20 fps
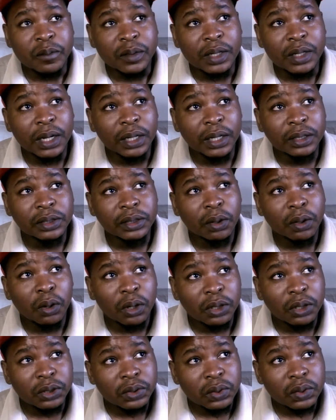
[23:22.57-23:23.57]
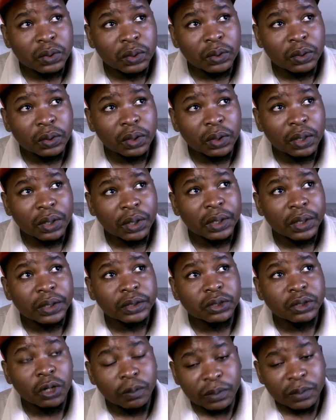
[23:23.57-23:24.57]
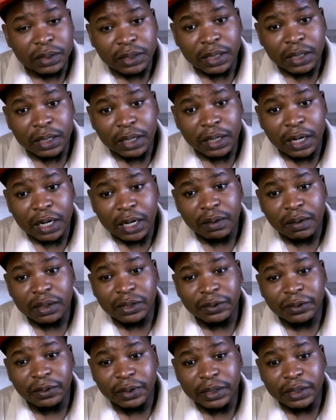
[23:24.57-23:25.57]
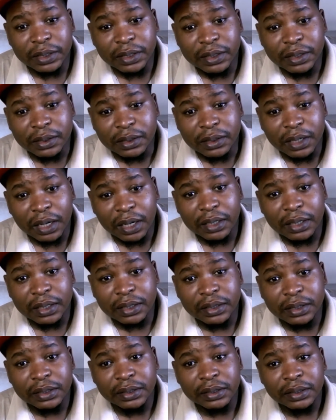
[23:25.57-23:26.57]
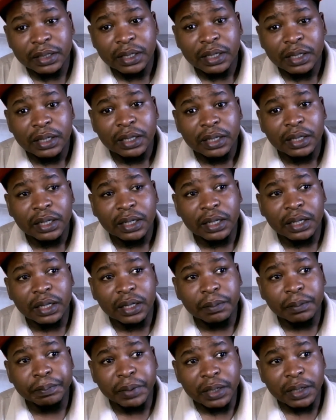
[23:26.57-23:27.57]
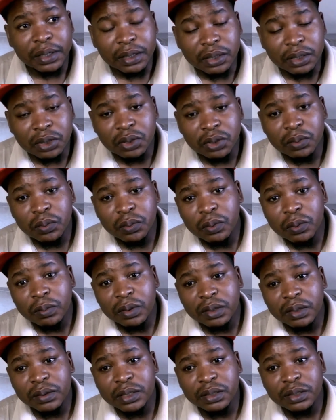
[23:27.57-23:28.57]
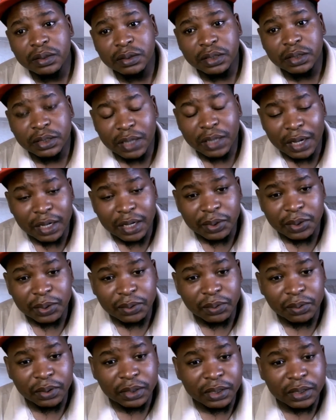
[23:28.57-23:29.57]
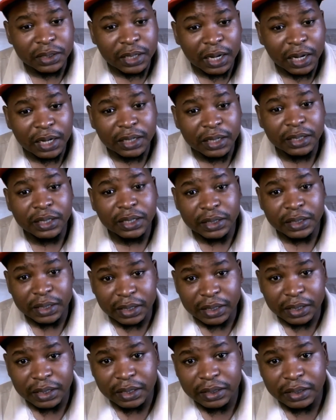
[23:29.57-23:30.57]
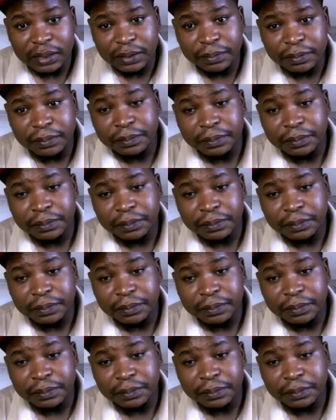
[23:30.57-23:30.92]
And also Thomas Sankara was ruling his country. Patrice Lumumba was trying to rule his country, and then they killed him.